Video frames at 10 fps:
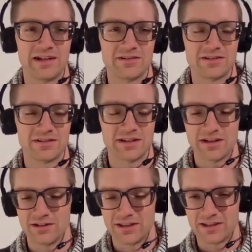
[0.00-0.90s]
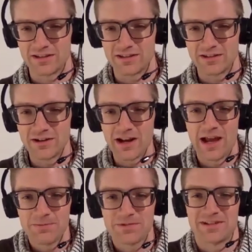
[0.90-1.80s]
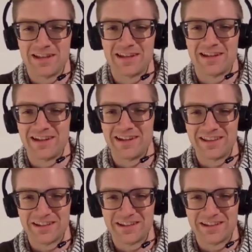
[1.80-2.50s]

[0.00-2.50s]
And I was just like, no, like you're an ops guy.